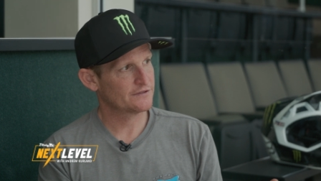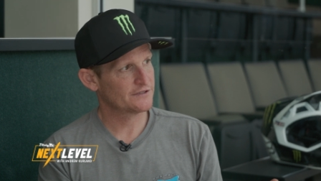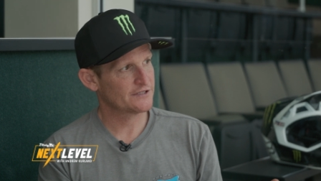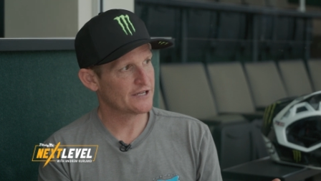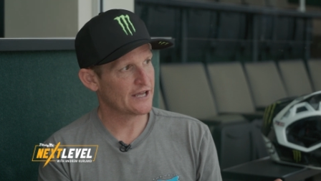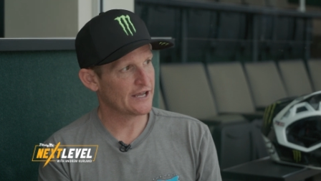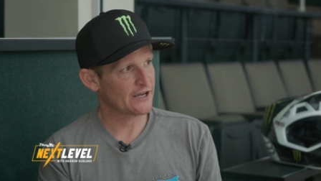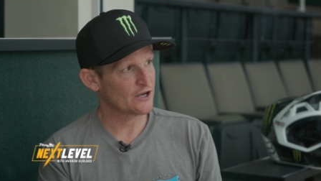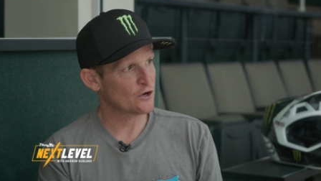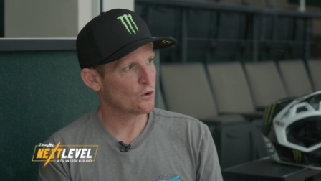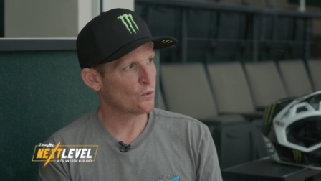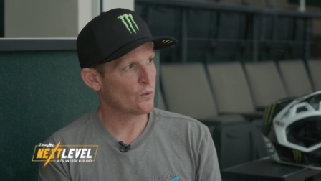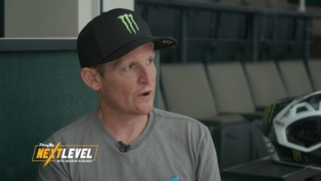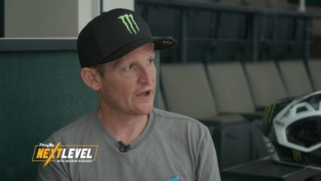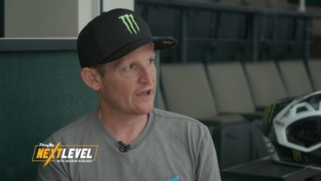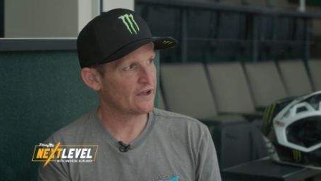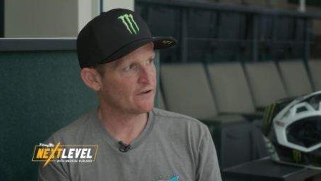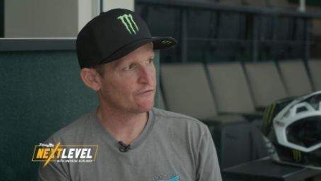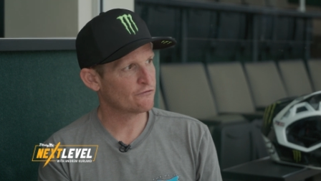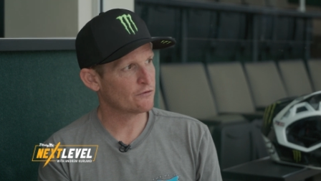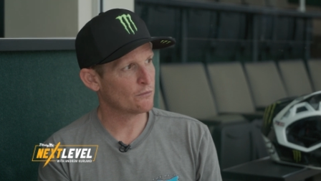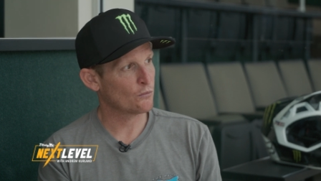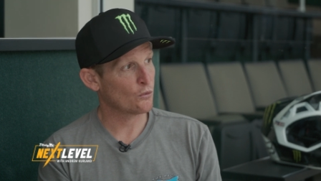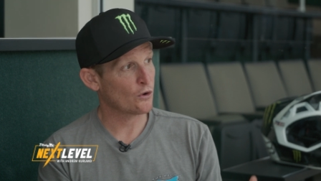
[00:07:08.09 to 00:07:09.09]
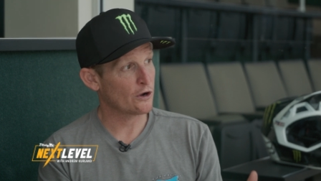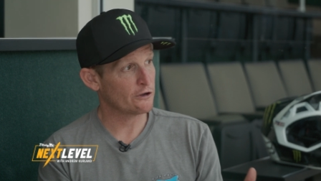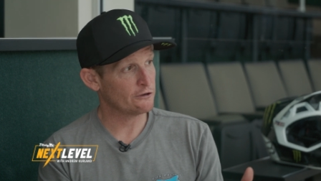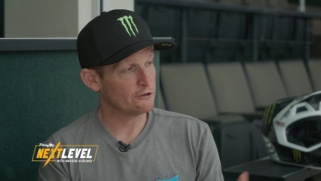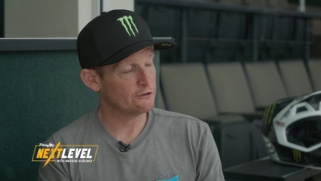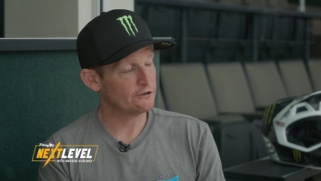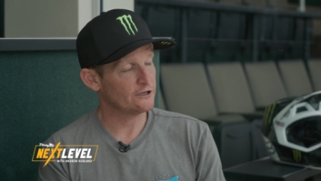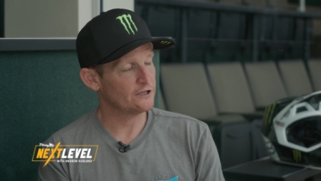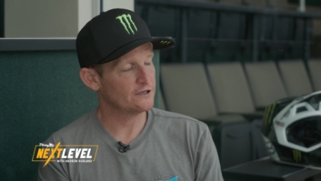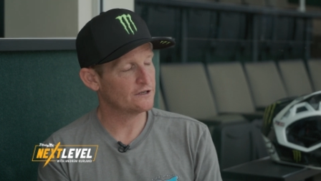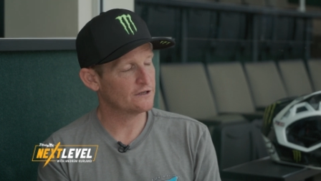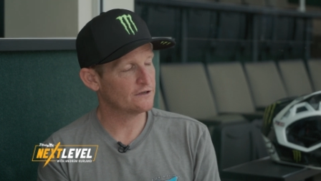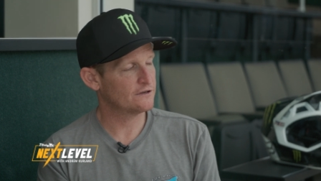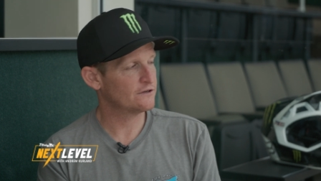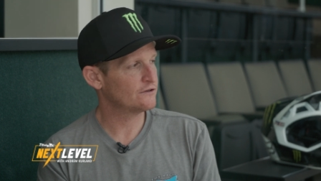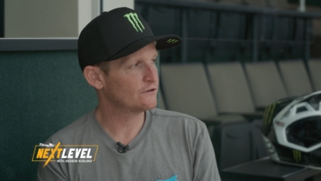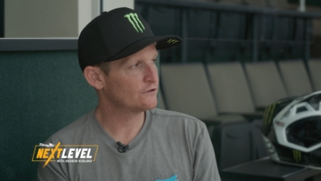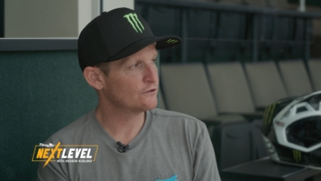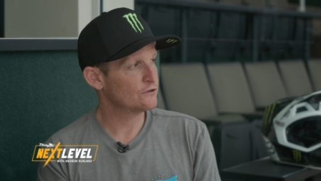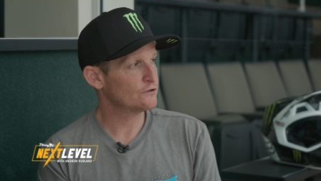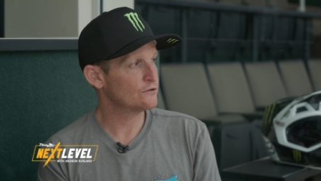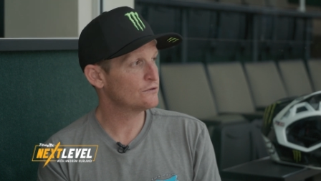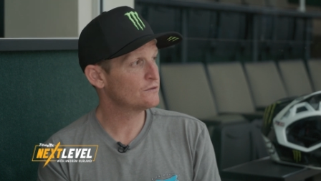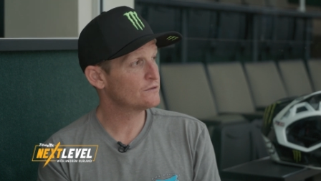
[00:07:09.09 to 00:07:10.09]
take away from what you needed to
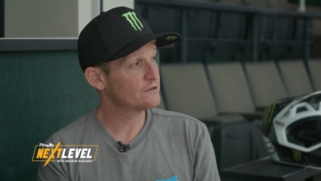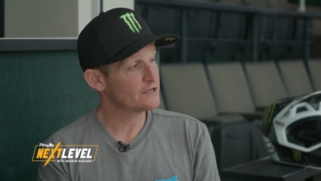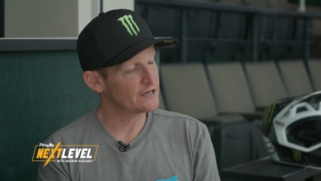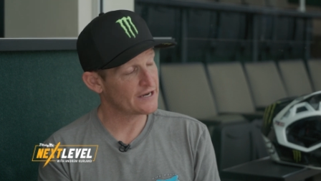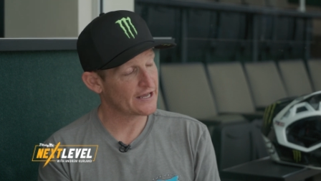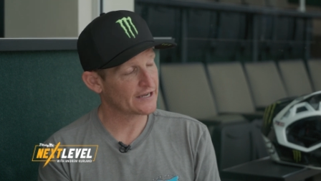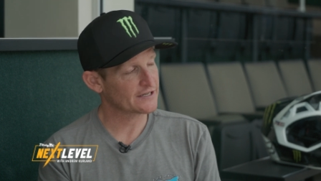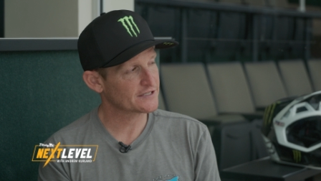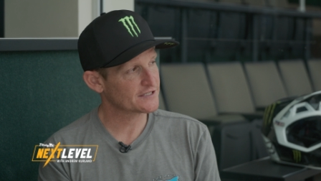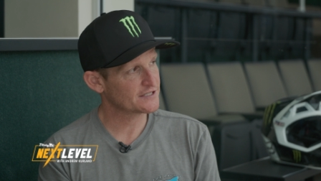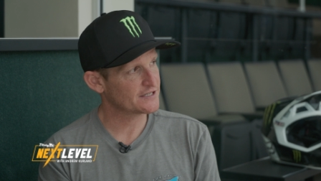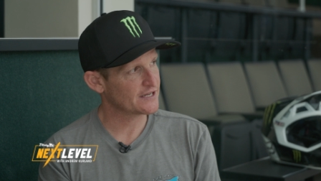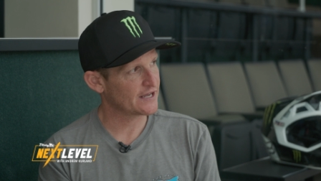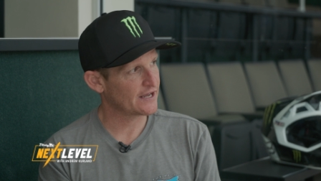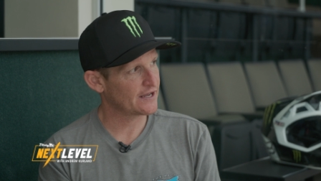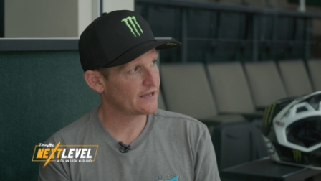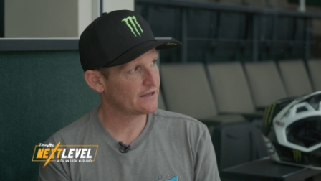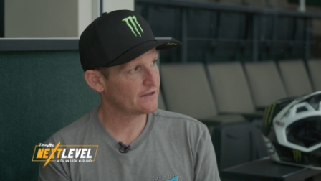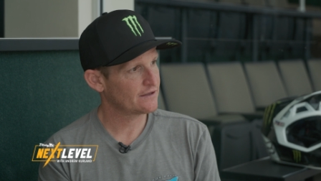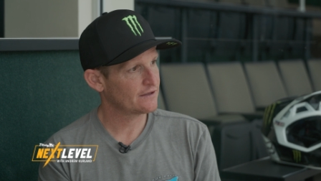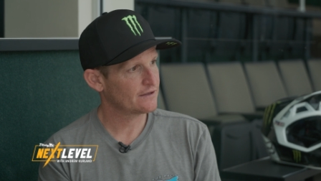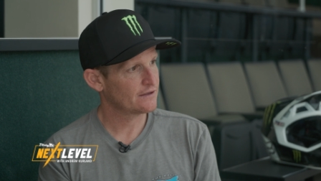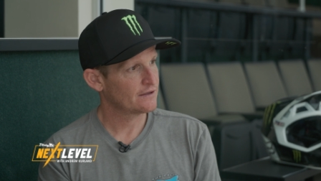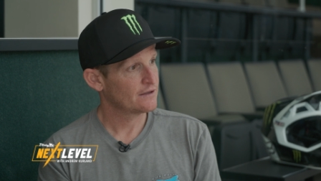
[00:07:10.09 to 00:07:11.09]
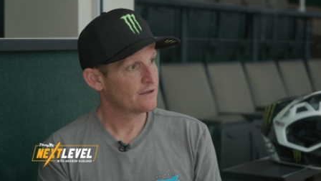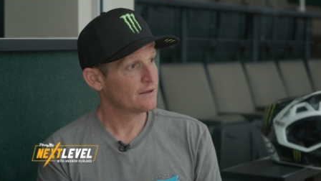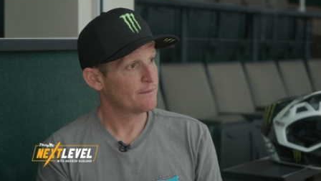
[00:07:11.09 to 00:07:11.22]
do the next day.